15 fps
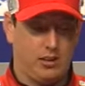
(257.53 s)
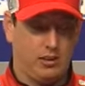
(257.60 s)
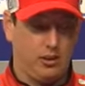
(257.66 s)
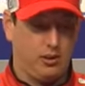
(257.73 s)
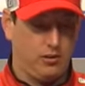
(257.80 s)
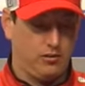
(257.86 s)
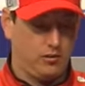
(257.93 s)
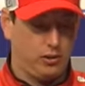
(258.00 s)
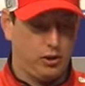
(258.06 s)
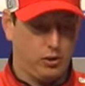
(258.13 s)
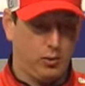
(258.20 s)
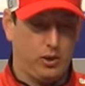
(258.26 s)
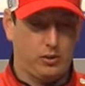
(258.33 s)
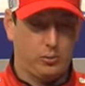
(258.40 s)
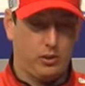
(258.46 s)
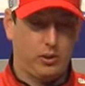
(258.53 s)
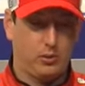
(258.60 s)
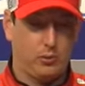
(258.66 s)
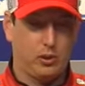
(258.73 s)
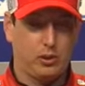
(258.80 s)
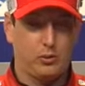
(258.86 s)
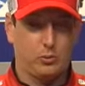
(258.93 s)
You know, if you go week to week
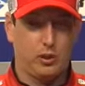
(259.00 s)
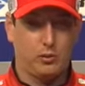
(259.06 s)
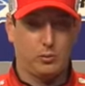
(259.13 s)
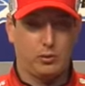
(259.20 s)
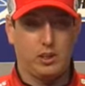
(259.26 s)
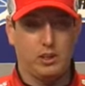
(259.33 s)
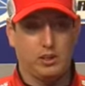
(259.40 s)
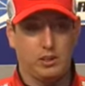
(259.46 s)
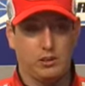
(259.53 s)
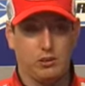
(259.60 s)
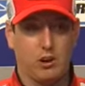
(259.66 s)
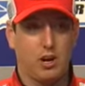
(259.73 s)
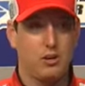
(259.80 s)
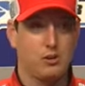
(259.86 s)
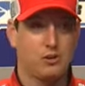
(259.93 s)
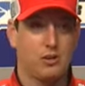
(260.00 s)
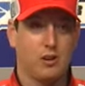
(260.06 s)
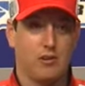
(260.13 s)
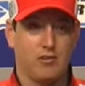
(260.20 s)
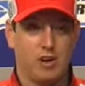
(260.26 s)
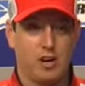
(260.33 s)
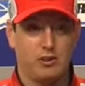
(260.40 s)
to week to week to week and you grind
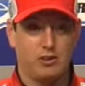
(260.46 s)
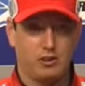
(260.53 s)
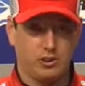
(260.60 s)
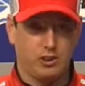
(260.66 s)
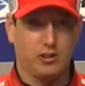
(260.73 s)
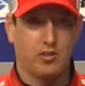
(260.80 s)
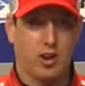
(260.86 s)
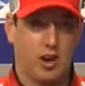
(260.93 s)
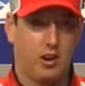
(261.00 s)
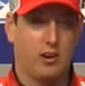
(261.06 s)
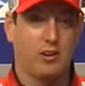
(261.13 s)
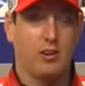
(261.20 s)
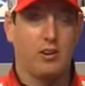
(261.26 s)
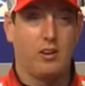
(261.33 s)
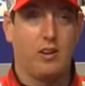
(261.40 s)
yourself out, you could get tired,